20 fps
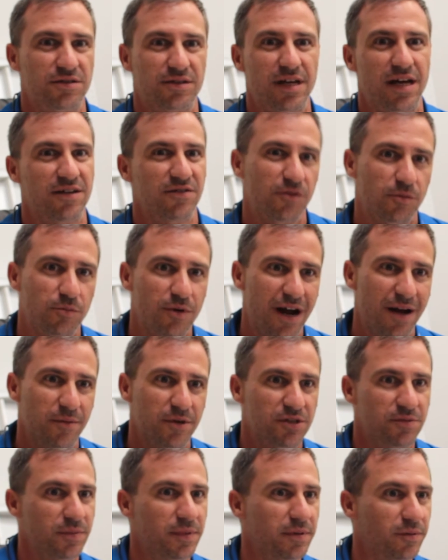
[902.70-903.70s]
kind of a
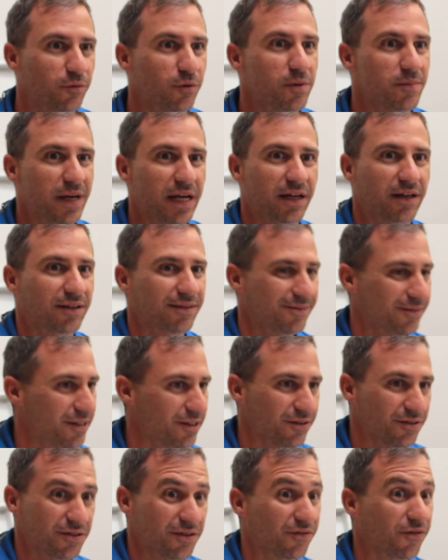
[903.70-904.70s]
promise we make. You
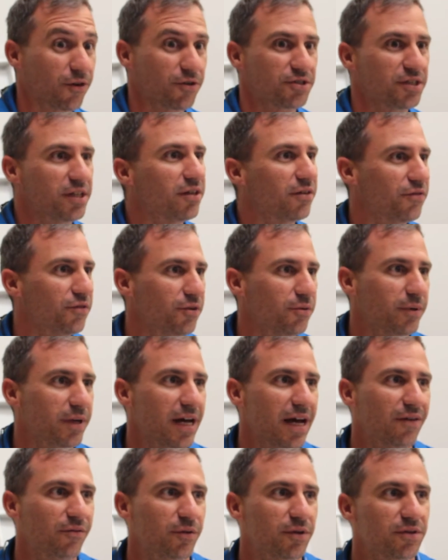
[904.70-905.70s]
know, in the first interview we
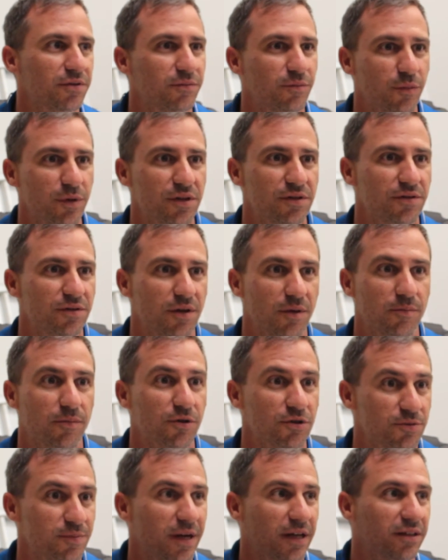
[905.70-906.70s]
have with a
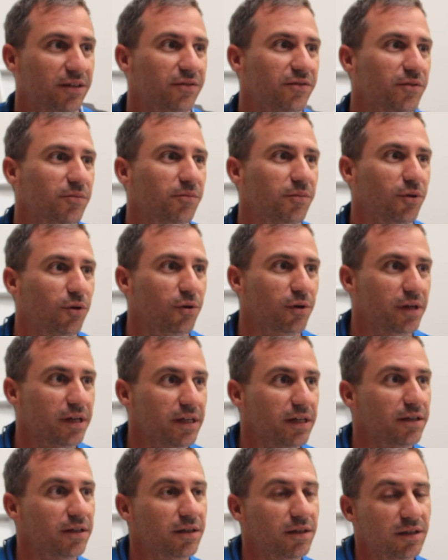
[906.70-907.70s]
prospective
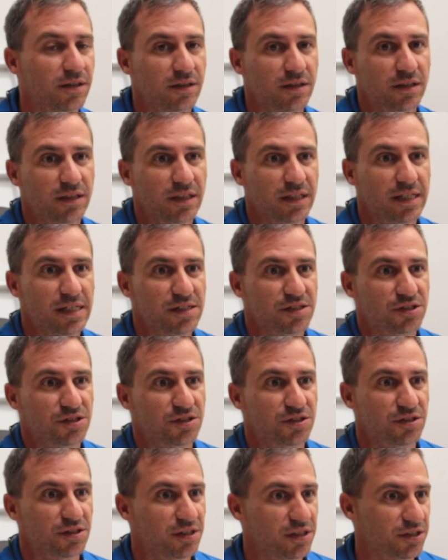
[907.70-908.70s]
employee
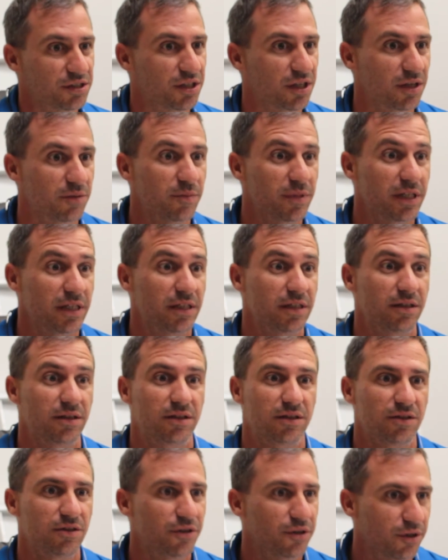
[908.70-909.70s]
is going to be,
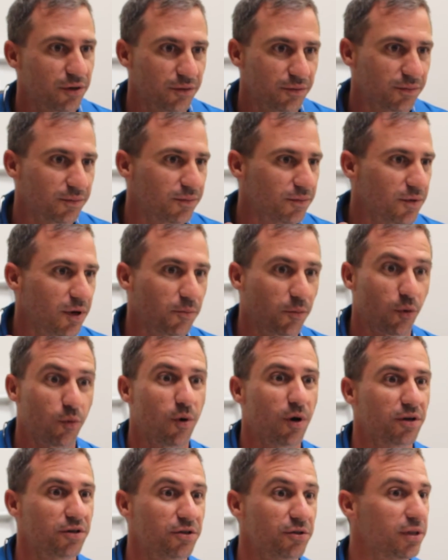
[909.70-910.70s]
you know, number
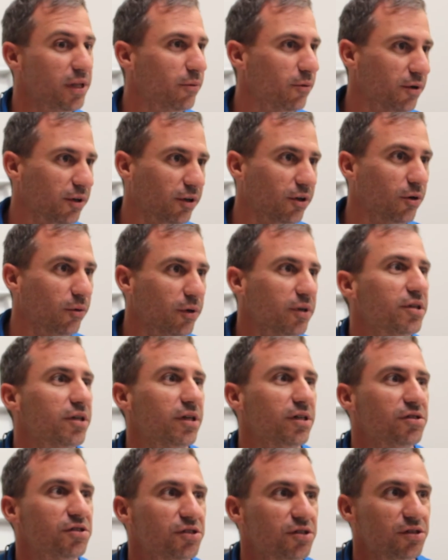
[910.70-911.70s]
one, do they want to grow with
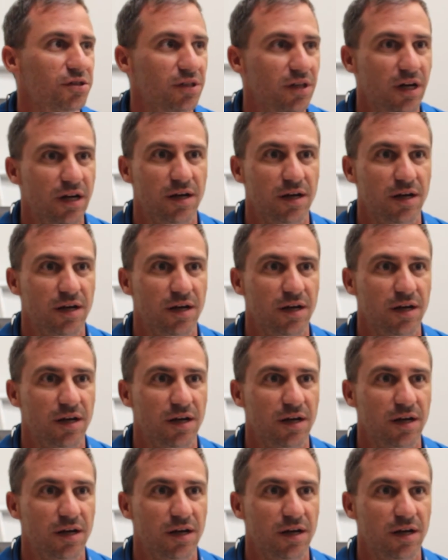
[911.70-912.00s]
us?